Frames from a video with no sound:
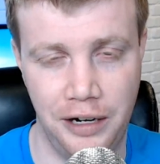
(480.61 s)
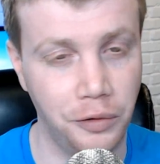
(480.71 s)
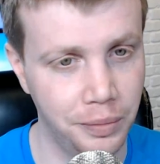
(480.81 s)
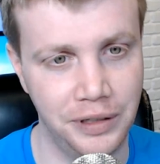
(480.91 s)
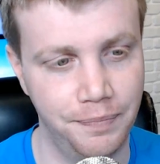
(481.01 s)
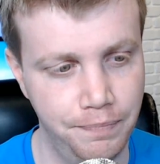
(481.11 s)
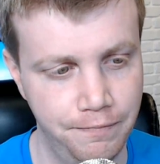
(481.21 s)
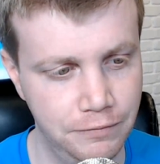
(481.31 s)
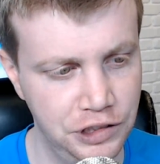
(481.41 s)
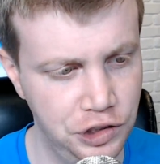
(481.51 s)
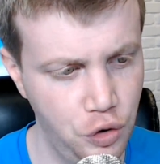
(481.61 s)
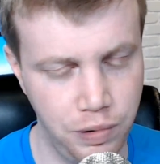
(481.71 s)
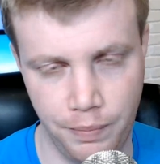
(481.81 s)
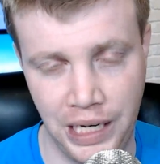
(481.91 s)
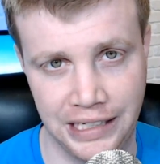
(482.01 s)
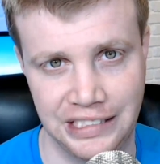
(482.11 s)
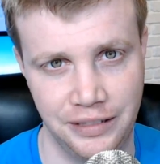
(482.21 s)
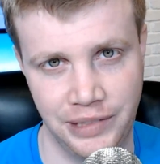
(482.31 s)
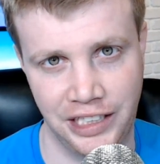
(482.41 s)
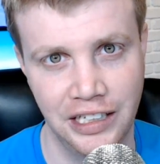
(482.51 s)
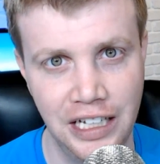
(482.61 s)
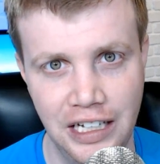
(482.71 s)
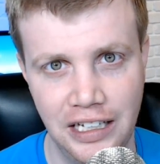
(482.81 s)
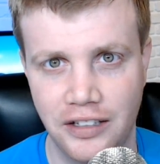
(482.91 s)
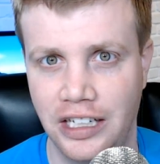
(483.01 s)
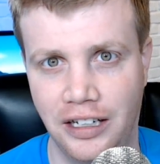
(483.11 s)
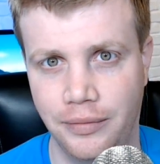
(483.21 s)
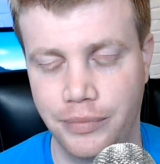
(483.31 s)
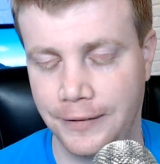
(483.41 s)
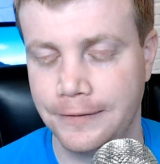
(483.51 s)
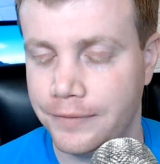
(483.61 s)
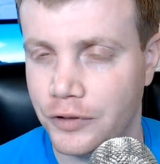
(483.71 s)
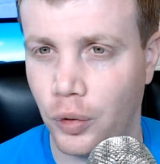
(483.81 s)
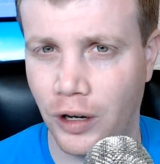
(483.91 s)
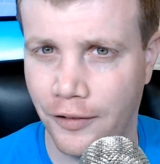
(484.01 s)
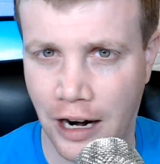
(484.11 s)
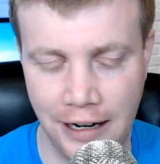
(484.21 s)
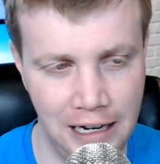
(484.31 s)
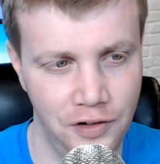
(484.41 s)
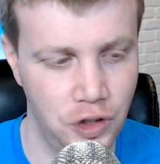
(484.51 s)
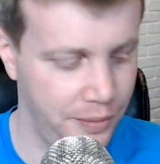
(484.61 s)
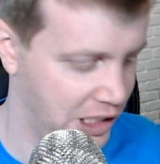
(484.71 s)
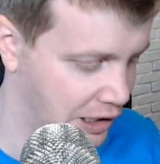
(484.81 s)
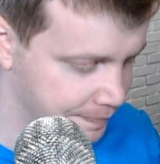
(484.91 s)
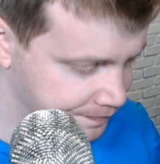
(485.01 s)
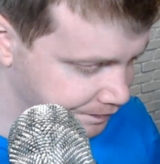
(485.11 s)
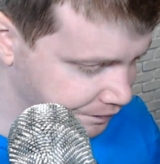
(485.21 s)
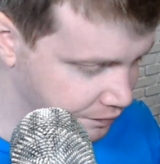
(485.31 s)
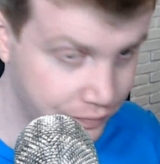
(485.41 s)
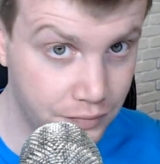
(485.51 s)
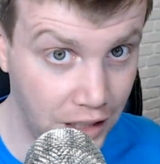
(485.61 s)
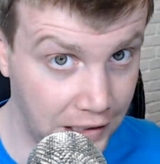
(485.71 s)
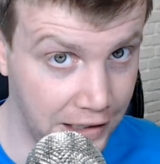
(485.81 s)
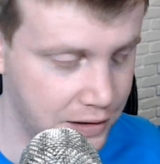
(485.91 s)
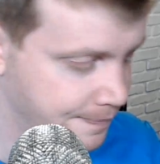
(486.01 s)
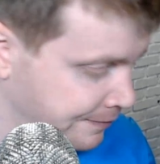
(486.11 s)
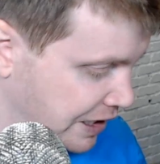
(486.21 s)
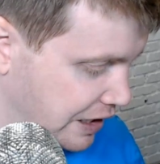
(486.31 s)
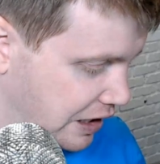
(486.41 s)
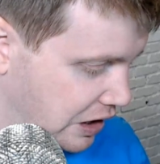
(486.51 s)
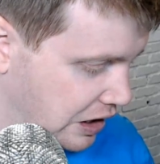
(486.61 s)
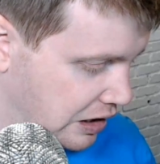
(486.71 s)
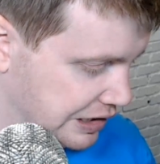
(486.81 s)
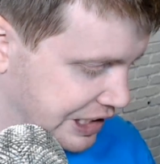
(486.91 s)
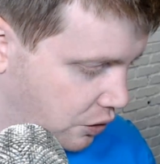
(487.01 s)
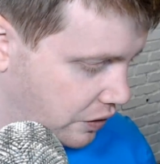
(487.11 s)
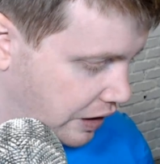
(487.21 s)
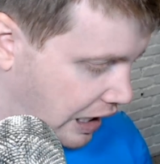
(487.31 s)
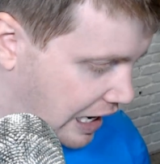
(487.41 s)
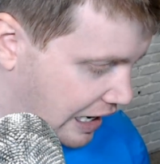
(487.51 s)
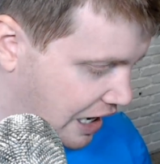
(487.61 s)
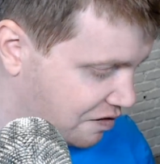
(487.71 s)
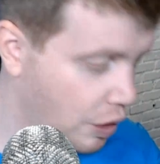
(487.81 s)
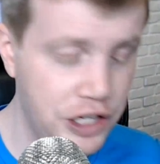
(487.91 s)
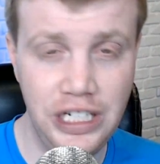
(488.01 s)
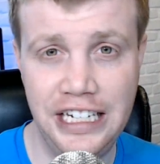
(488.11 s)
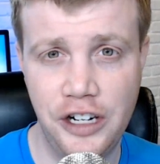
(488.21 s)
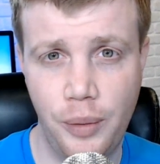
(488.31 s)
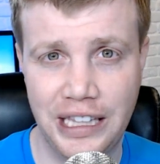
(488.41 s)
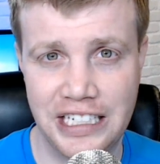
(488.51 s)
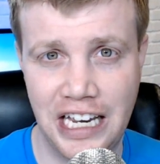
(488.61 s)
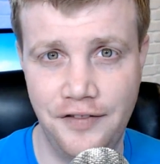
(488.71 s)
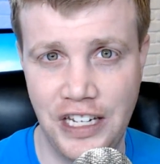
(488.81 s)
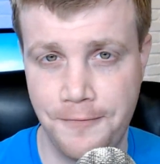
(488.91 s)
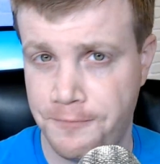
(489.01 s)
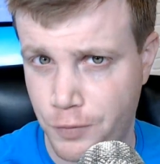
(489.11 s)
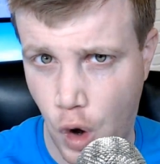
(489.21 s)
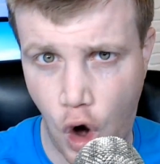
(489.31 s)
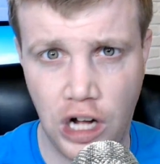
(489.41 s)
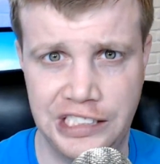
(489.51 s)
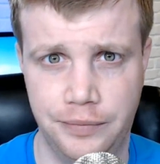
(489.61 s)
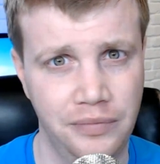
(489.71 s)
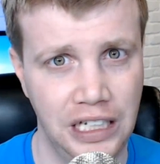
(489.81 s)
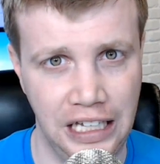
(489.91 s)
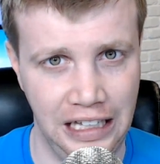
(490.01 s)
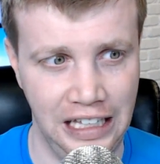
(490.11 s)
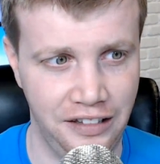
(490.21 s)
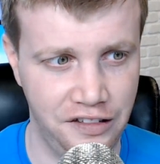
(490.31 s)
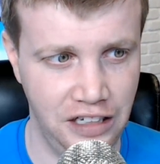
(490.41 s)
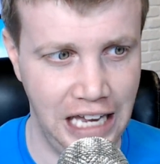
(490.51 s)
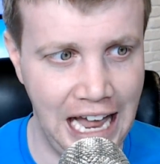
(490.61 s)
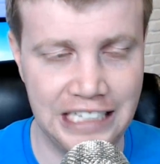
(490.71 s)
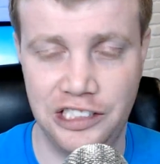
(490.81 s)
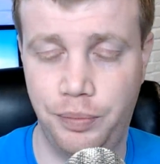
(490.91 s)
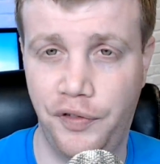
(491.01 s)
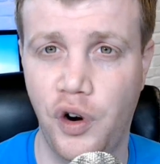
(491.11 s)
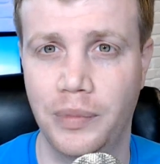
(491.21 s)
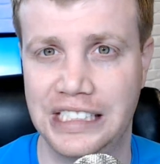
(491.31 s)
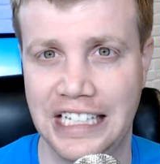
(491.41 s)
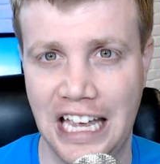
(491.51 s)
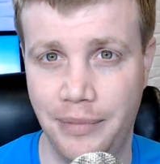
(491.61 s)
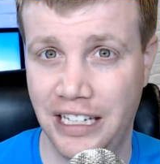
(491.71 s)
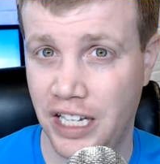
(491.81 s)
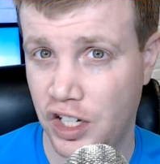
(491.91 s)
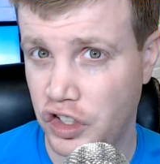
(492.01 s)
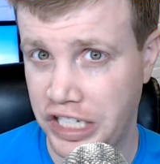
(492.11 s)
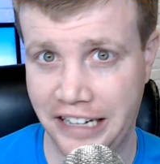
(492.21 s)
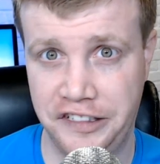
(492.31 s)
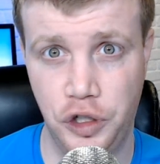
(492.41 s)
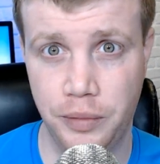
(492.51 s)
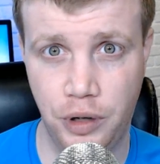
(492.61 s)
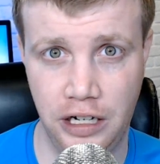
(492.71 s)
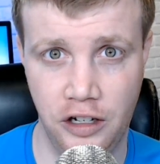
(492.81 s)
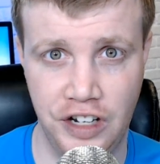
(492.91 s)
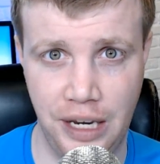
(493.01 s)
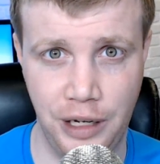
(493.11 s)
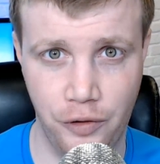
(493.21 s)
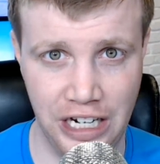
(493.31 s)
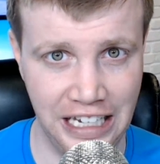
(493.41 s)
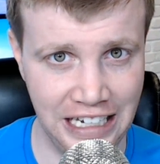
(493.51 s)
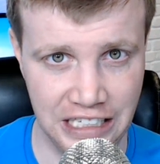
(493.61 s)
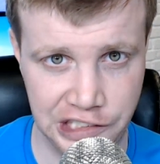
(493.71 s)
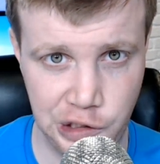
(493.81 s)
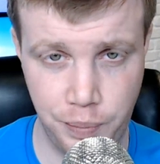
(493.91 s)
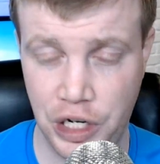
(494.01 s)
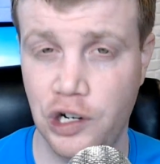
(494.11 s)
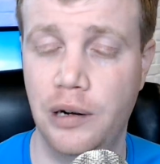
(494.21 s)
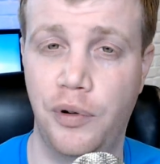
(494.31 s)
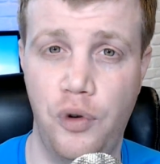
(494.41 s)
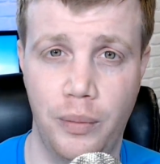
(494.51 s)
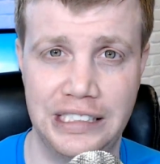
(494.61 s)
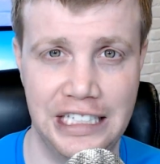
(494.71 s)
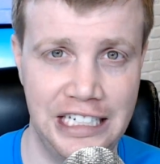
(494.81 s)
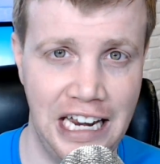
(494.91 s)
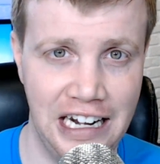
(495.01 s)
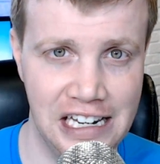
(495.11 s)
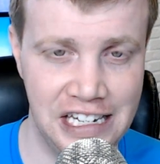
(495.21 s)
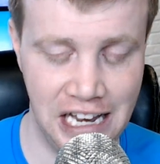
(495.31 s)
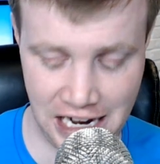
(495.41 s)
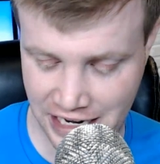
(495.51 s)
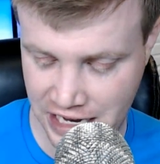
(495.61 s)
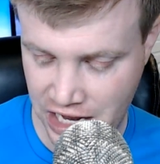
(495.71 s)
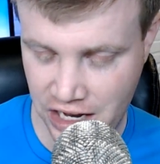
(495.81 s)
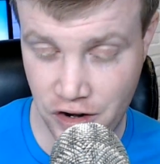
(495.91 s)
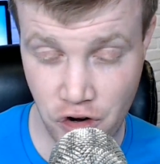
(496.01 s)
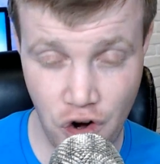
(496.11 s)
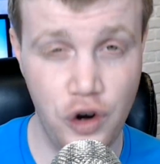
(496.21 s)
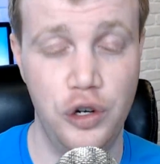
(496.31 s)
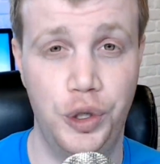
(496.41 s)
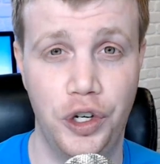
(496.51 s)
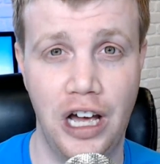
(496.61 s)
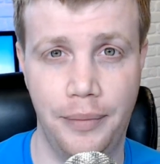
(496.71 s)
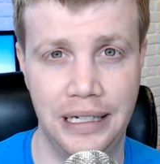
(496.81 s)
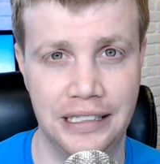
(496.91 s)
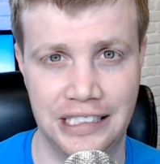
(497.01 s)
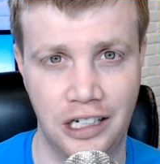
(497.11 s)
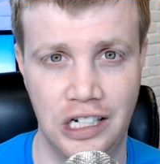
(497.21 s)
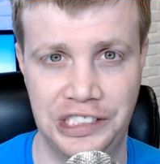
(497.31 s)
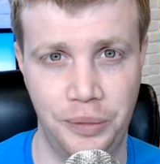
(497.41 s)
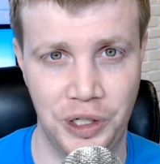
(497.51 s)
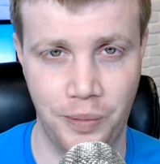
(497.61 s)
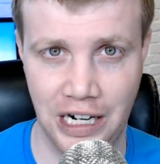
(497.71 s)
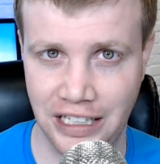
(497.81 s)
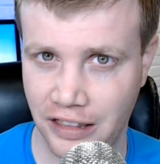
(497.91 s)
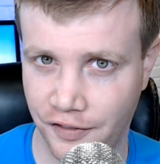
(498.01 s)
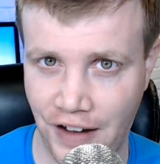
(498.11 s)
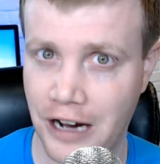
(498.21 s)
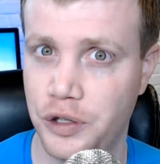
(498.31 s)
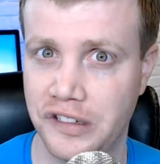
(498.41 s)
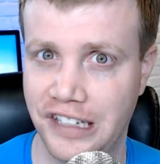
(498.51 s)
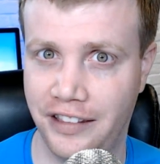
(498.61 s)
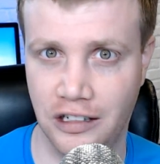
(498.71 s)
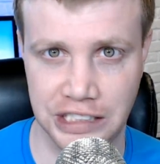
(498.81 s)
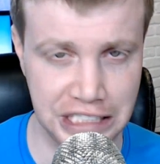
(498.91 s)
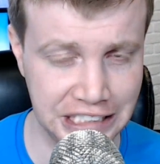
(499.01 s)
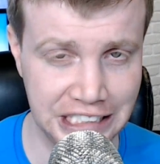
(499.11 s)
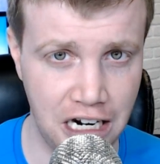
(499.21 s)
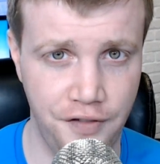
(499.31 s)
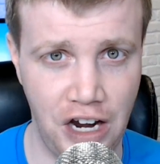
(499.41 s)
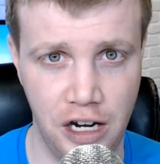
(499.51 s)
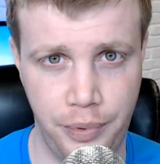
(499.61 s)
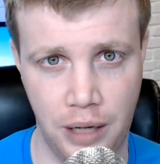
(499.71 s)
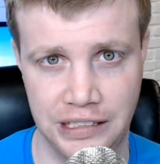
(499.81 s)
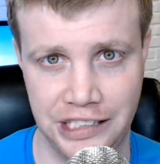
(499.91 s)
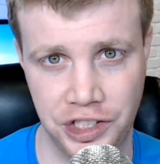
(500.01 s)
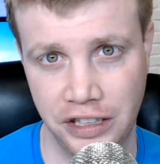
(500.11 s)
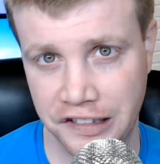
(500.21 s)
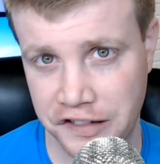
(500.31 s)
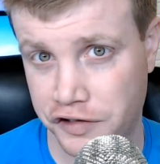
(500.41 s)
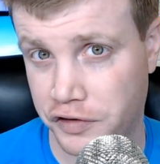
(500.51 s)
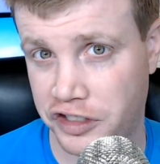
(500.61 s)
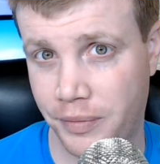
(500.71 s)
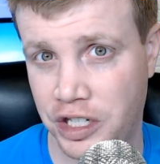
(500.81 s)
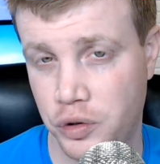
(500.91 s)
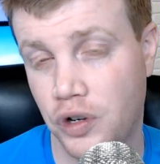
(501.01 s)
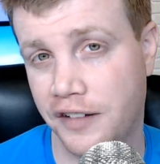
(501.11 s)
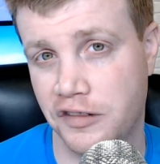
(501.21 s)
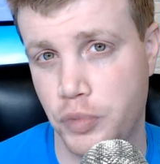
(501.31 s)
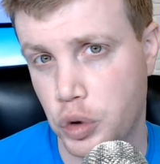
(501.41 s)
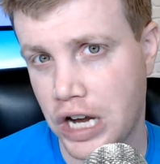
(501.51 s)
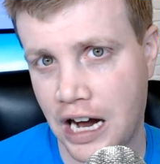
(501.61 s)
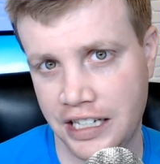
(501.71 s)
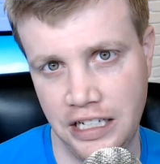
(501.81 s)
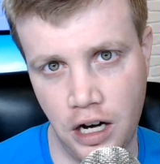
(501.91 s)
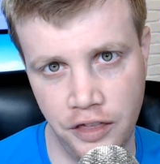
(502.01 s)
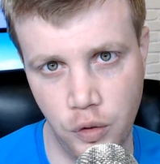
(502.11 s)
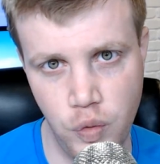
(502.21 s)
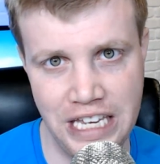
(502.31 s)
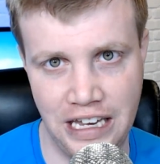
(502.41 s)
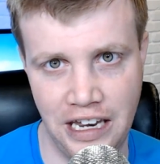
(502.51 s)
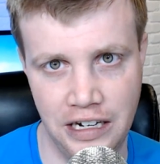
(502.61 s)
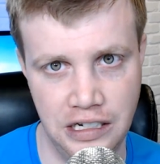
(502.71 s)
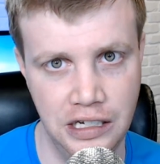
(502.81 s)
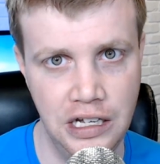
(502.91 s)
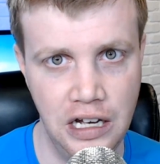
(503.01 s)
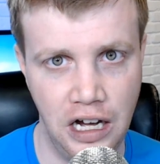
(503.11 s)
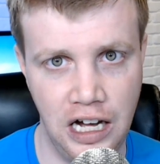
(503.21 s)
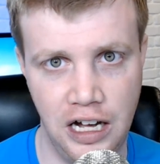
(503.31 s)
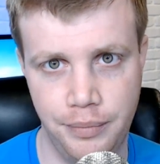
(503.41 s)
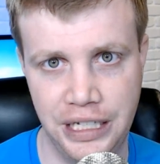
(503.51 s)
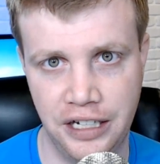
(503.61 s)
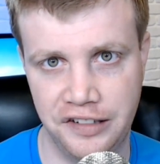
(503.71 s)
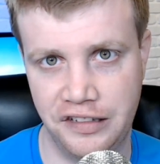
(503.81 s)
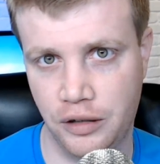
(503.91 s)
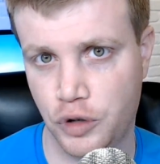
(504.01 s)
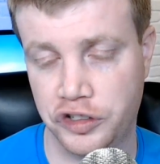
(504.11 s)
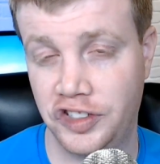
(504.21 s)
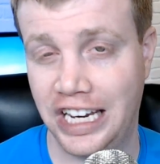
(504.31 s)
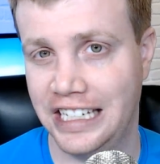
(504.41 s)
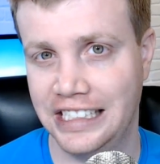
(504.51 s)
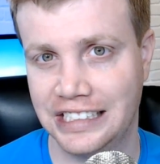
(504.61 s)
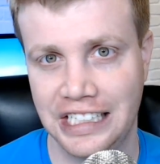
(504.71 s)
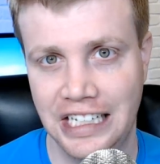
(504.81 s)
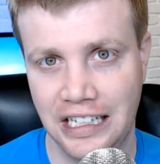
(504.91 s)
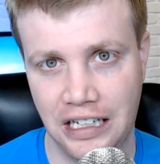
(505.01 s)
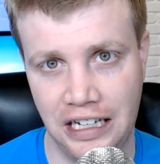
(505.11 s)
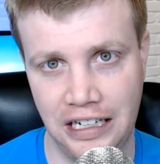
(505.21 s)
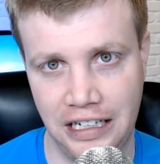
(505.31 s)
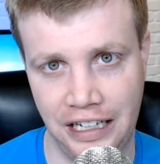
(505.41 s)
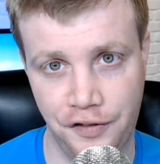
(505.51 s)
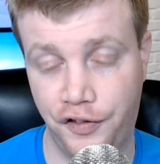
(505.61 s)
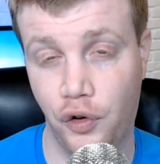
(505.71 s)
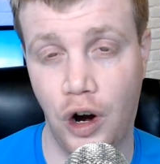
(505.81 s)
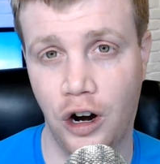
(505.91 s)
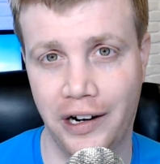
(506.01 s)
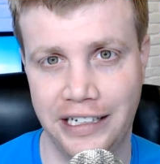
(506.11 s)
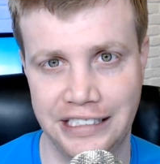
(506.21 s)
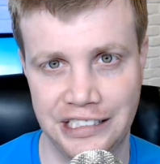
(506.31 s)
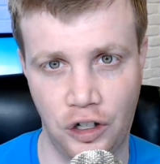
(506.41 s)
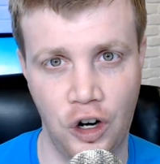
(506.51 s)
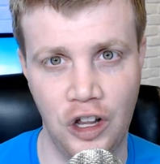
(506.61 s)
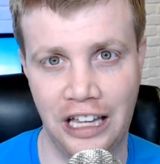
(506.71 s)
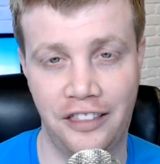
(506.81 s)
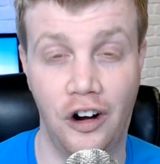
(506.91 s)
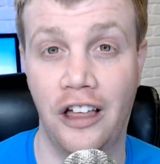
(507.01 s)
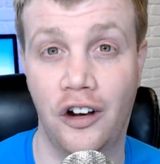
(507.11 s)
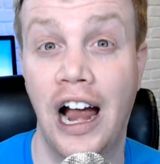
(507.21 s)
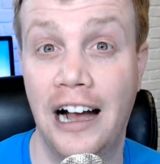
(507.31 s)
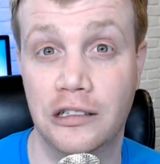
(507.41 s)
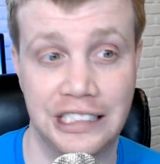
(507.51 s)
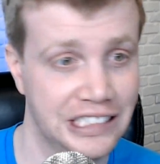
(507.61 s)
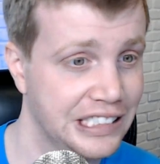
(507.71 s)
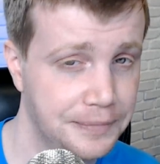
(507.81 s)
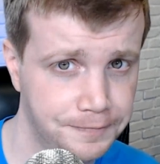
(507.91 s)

would be super pissed at me. Um, but don't worry, Ryan, I haven't dropped it yet. Yet. So, uh, guys, what you need to know about the Titan V. Awesome. It, it's excellent performance in gaming. Yes, you can put it in your gaming rig and get superior performance to the 1080 Ti. No, you should not because it costs too much money. The value is not there. This is not a value proposition. This is for somebody who drives a Bugatti on the weekend um, because their Mercedes uh, and Ferraris are all at their other houses